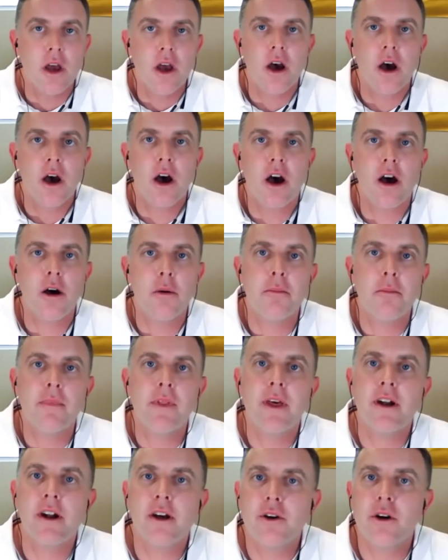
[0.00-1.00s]

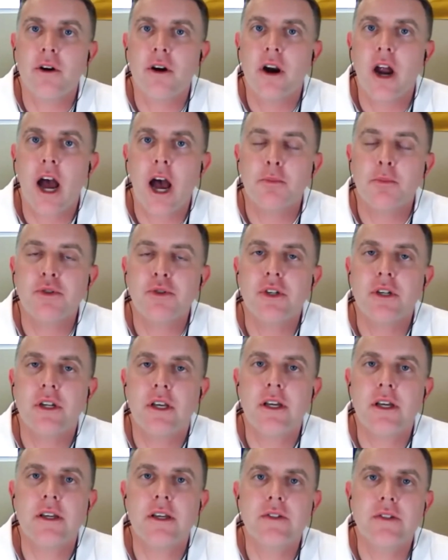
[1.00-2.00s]
Another option
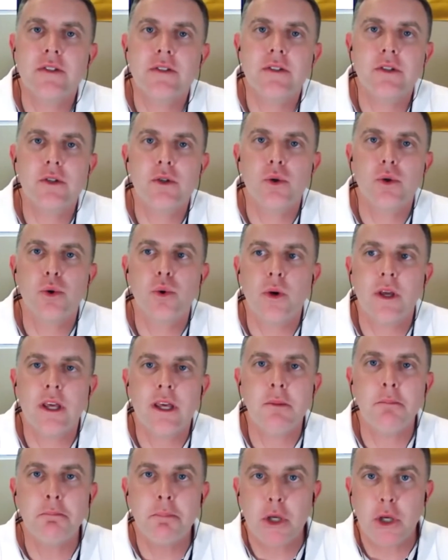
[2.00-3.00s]
is to
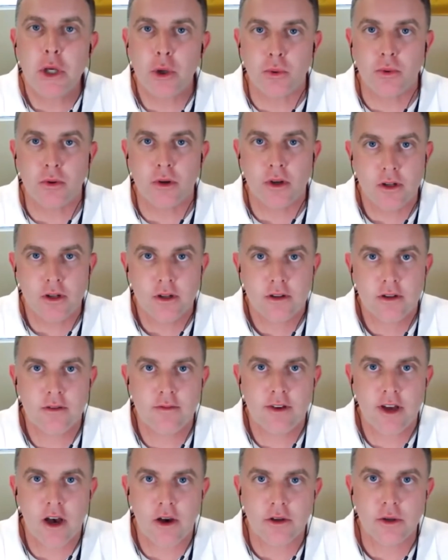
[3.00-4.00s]
impute the
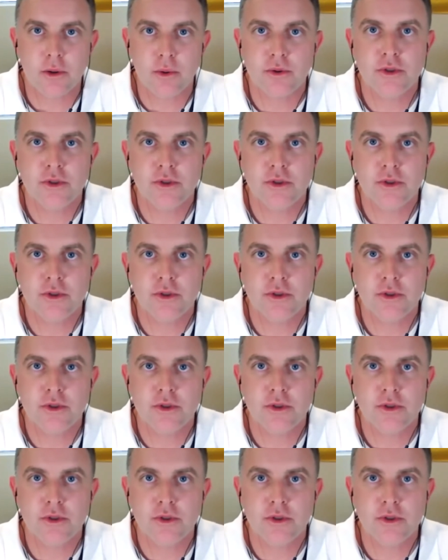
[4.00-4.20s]
value.